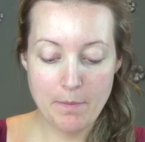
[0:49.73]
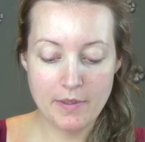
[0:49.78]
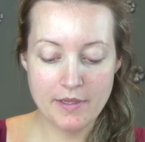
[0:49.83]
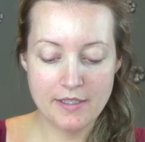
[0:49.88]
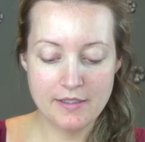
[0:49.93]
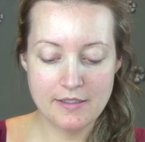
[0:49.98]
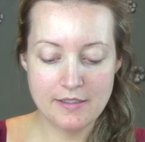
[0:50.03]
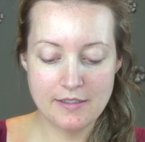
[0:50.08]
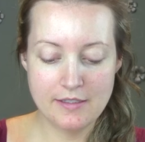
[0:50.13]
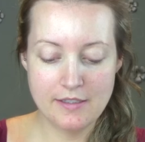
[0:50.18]
But
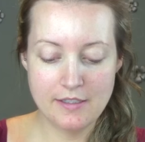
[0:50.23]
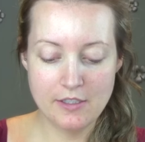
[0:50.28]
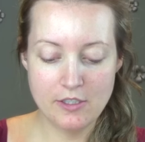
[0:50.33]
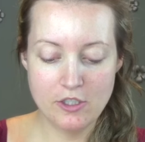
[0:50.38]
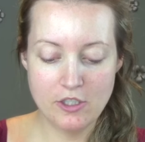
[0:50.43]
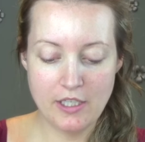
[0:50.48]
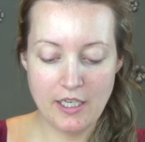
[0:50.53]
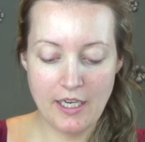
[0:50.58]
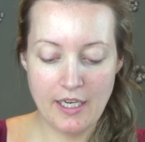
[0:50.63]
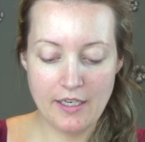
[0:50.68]
this is this
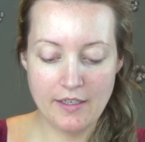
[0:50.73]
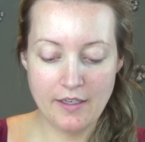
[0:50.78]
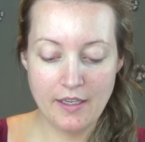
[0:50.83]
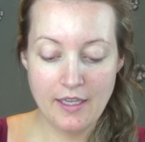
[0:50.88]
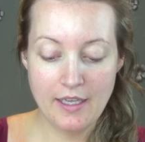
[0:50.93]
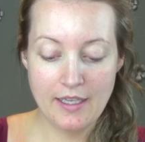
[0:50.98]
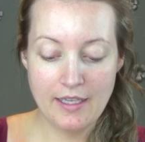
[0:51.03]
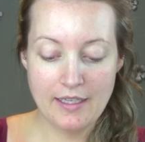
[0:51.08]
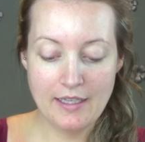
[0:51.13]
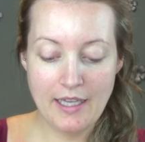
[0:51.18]
shade
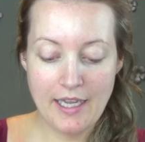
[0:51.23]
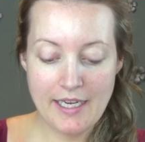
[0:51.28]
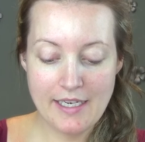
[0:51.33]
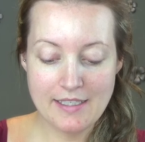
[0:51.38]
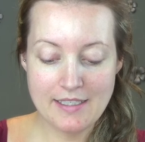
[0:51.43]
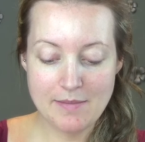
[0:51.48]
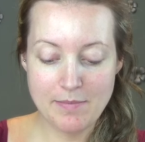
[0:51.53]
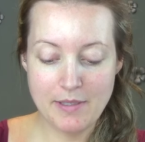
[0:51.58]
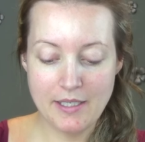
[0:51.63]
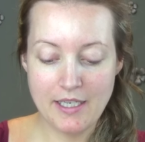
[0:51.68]

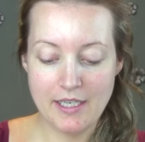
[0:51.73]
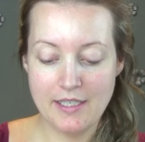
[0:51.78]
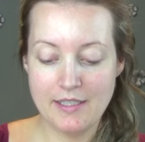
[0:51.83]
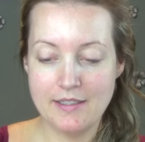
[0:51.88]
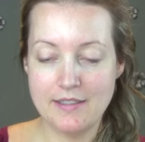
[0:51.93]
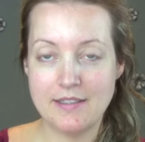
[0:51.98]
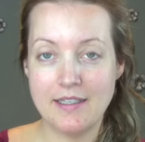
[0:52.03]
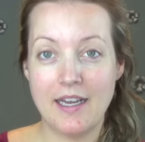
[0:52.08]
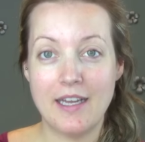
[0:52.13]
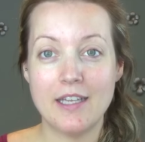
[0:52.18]
light
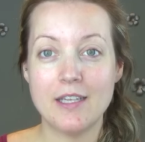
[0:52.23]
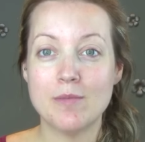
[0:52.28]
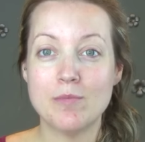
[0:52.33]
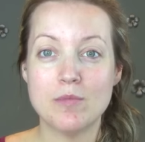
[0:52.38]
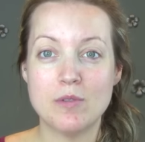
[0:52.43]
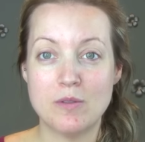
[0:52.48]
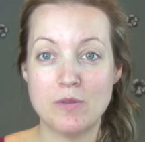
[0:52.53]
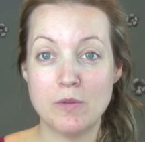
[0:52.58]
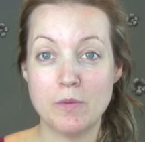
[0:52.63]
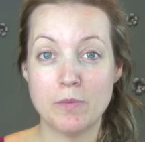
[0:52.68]
because I am
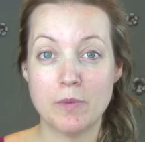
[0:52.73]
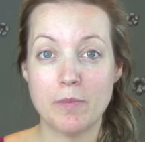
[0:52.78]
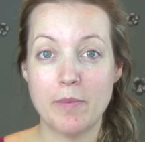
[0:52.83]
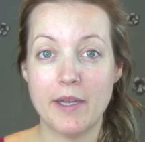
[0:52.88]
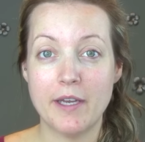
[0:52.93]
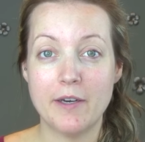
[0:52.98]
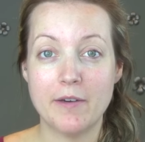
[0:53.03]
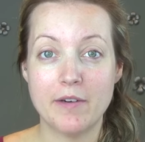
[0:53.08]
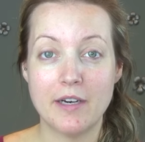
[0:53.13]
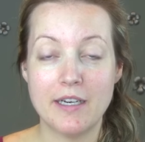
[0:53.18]
super
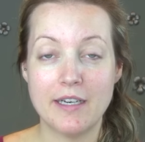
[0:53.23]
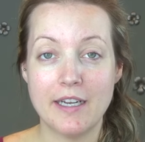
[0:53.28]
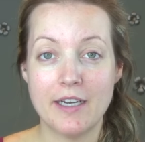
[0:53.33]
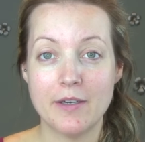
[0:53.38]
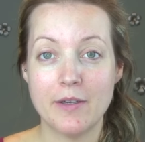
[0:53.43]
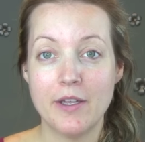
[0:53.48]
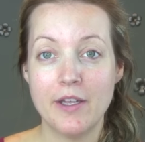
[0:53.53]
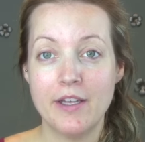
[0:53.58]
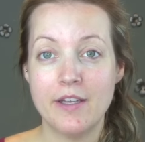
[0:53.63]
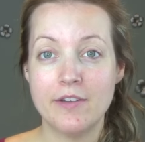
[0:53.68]
pale right now.